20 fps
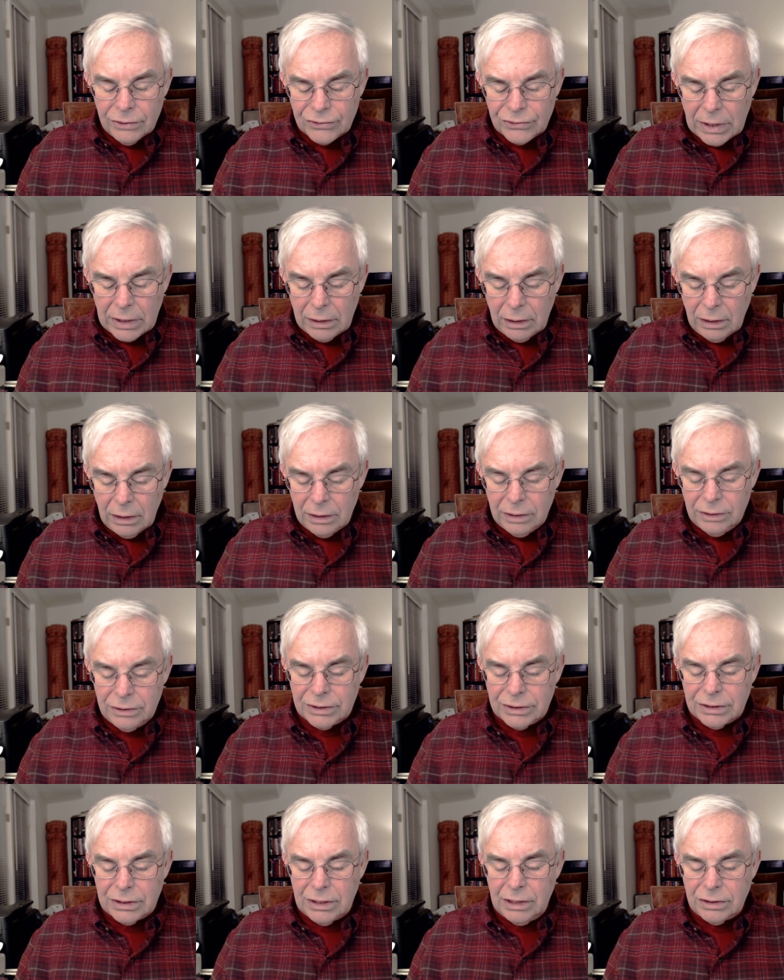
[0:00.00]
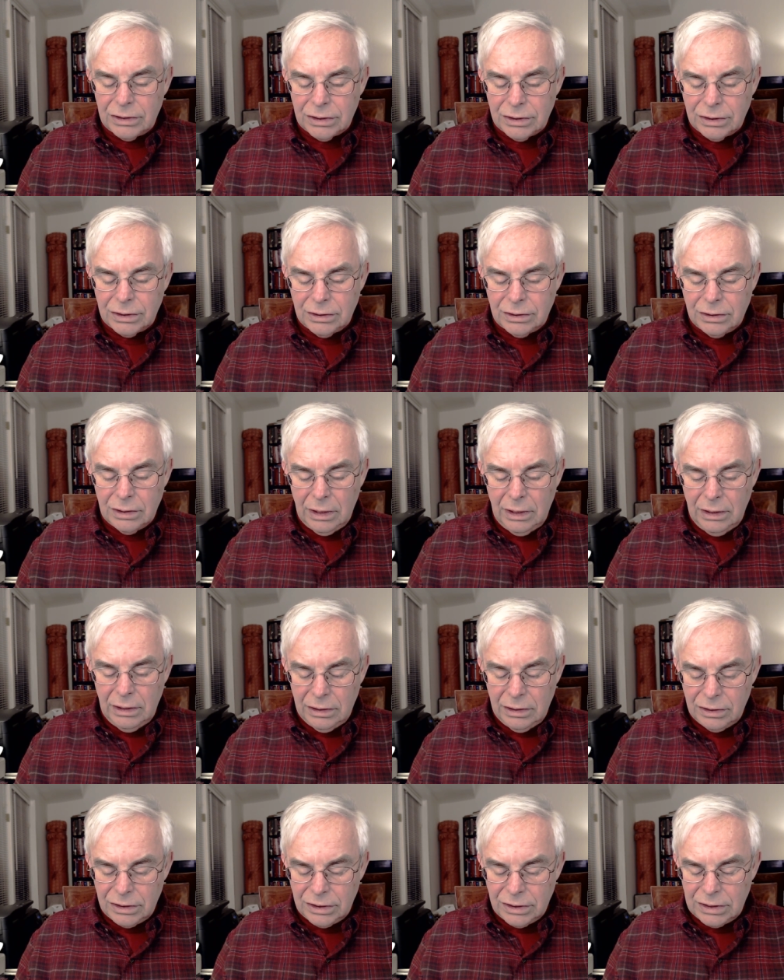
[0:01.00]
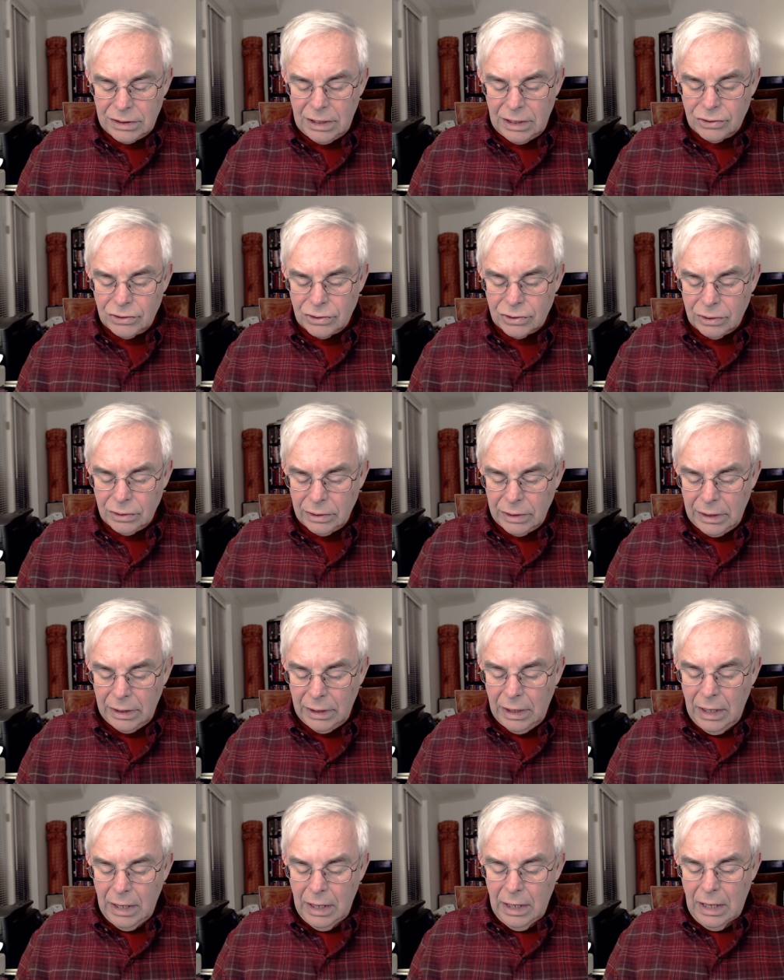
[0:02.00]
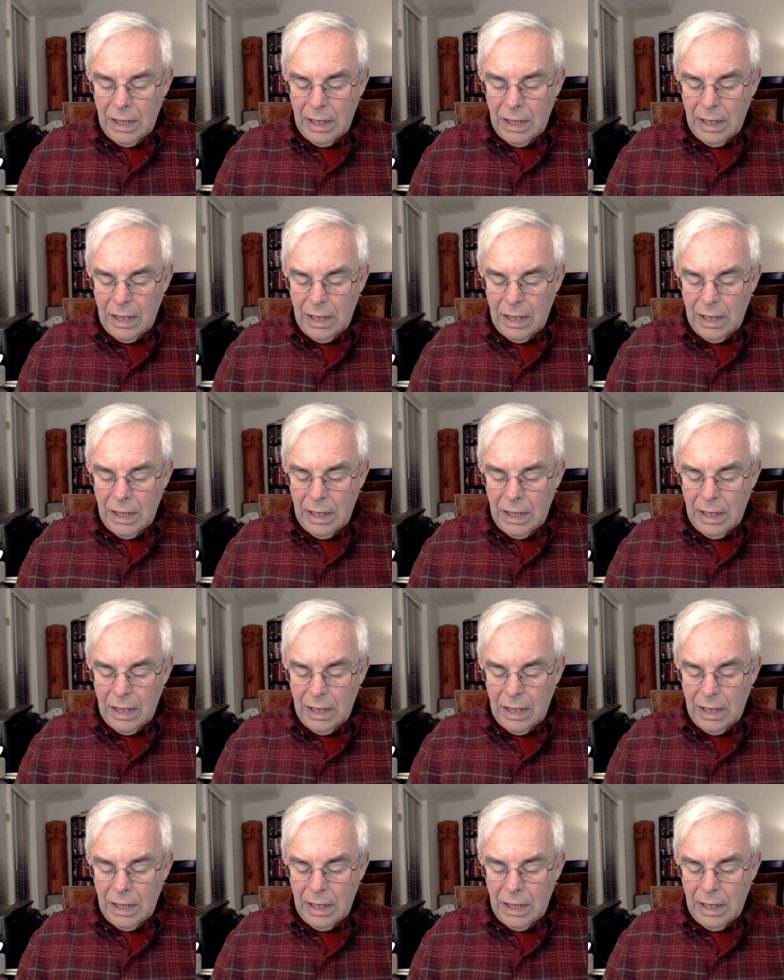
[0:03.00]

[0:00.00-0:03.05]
The psyche consists essentially